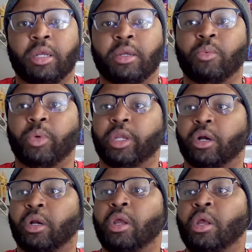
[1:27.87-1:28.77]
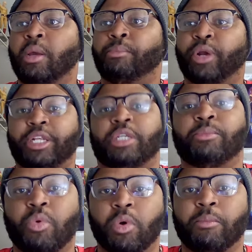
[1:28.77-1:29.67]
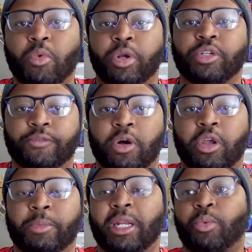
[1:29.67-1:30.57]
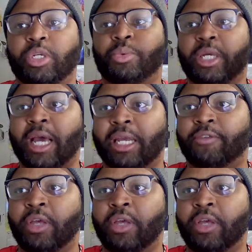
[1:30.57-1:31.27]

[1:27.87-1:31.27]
We are branching more and more into volume, and I wish we can kind of